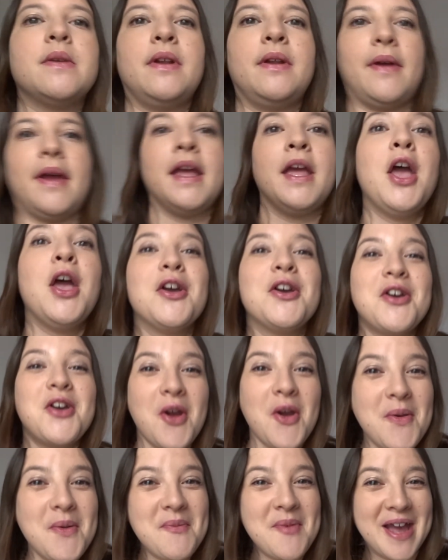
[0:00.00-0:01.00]
anyway,
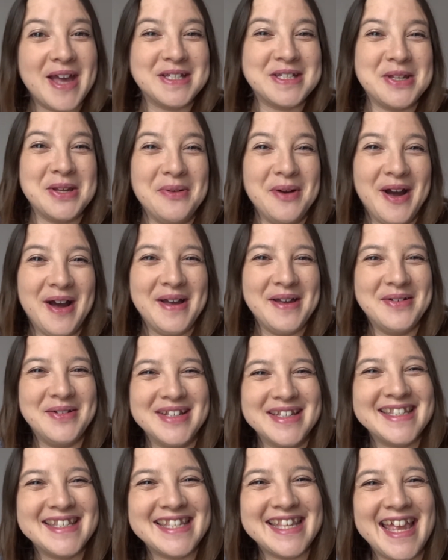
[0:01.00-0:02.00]
going back to what I
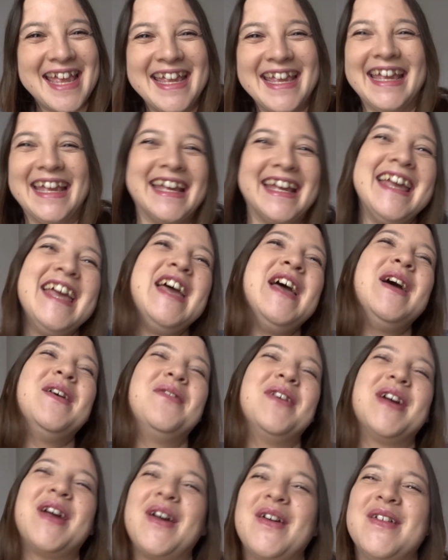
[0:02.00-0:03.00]
was saying,
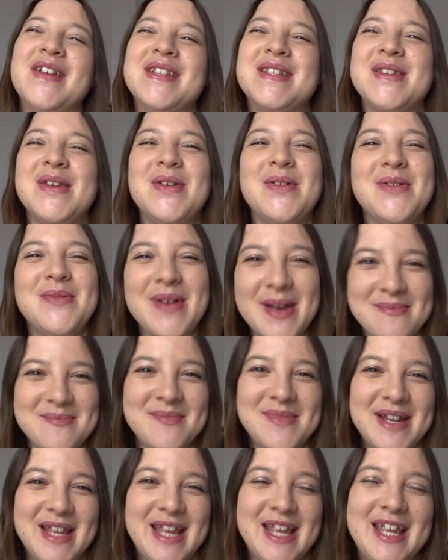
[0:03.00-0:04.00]
we're going to
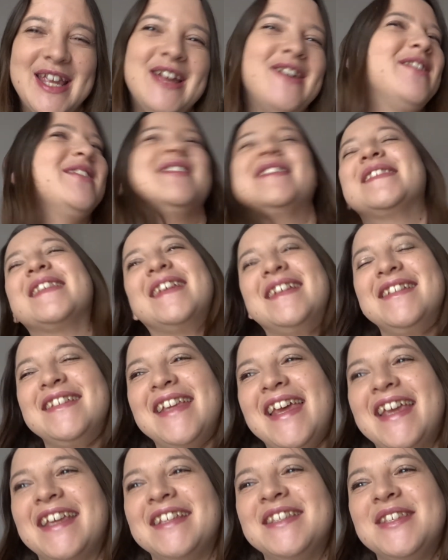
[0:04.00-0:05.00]
Wembley on
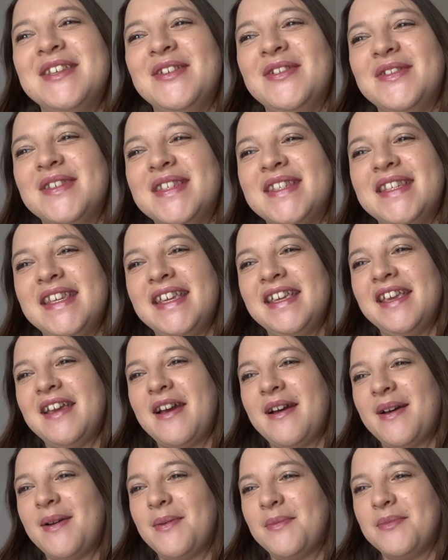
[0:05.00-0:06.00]
Sunday to see
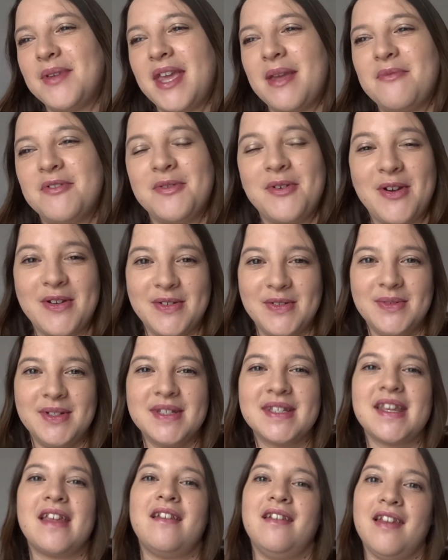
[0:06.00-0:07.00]
Game of
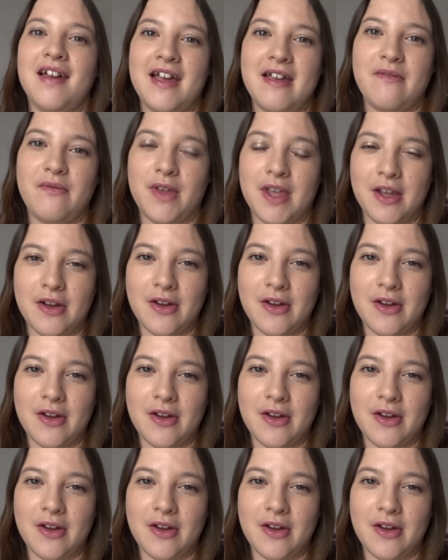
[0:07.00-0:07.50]
Thrones live in